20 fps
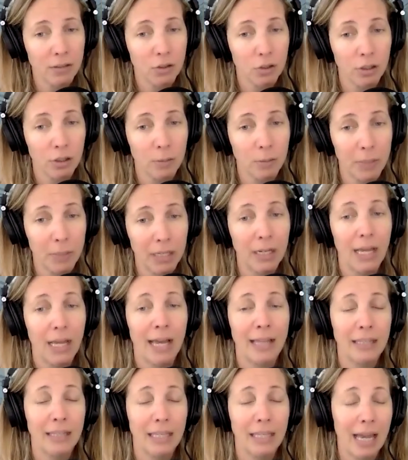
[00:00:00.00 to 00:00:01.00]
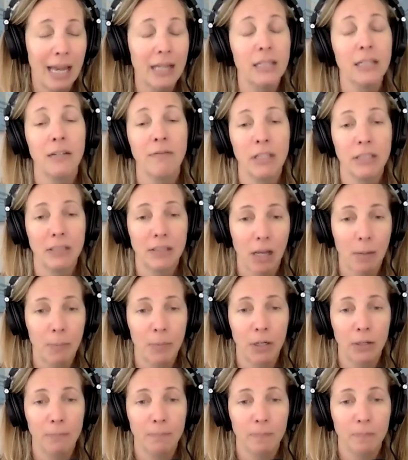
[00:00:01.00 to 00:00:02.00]
tournament at the end of the
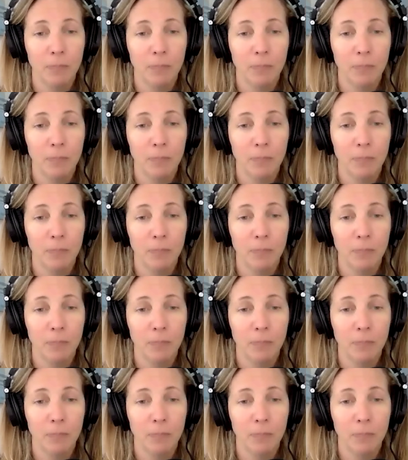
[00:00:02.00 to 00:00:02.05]
summer.